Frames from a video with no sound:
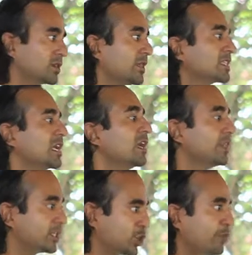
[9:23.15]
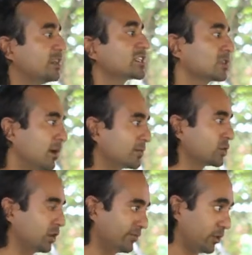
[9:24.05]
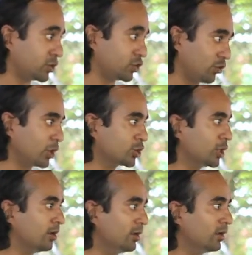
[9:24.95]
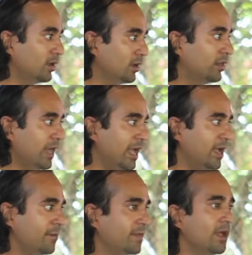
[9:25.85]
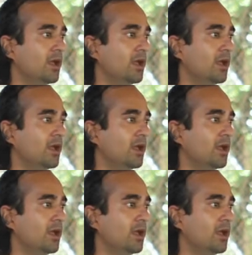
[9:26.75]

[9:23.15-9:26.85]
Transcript: So there's generally some sort of structure there,